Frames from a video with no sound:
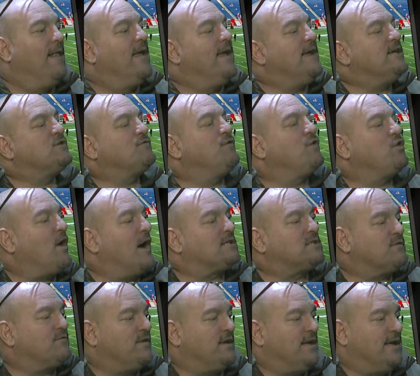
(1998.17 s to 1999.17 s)
His
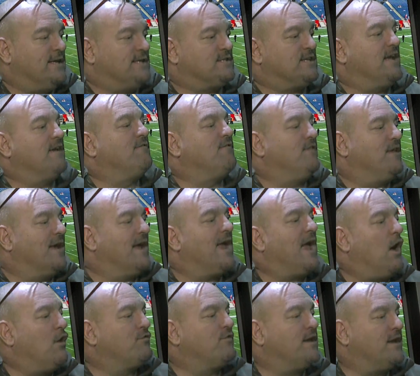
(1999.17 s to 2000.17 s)
philosophy is if they're
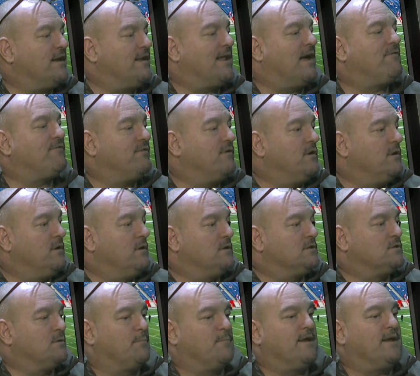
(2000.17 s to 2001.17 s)
healthy enough
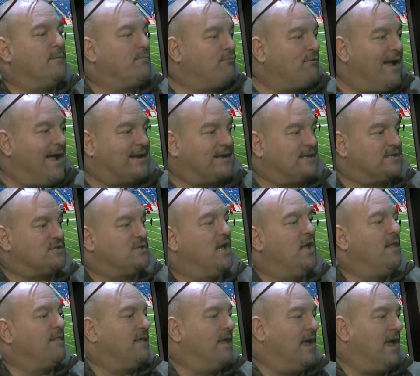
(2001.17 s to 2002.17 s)
to be in practice,
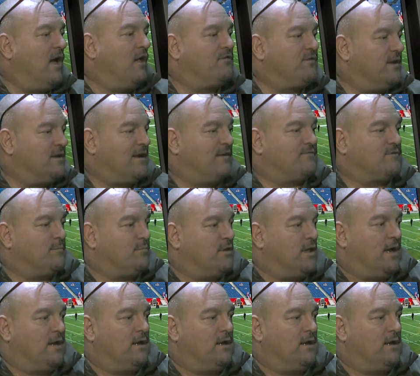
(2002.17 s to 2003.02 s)
they're healthy enough to play.